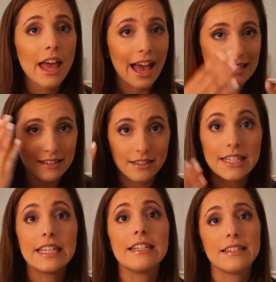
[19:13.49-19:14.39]
at
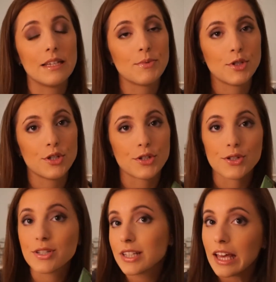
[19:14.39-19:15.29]
digging deep into your
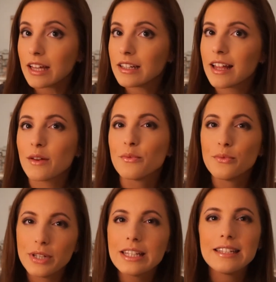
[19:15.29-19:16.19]
skin
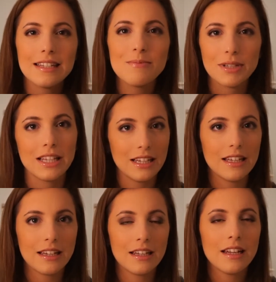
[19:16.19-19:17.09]
and really deep
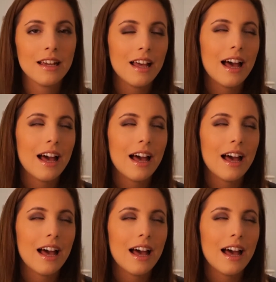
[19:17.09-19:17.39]
cleaning it.